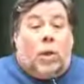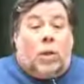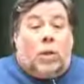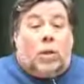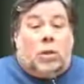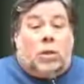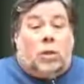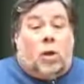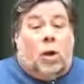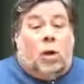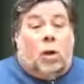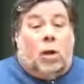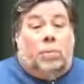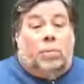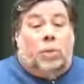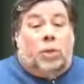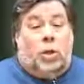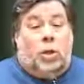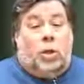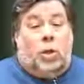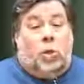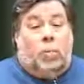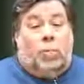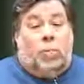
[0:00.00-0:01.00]
the
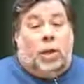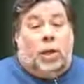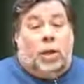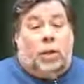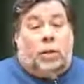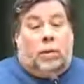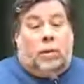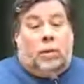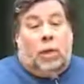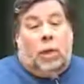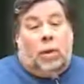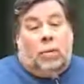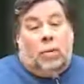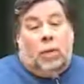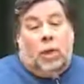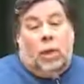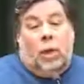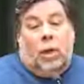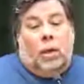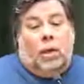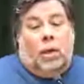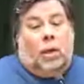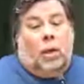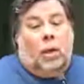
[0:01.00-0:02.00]
startups, you know, be it um,
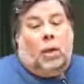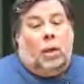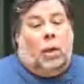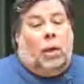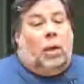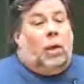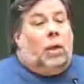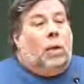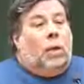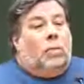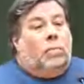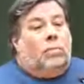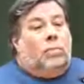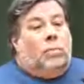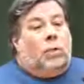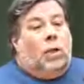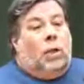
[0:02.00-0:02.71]
you, um,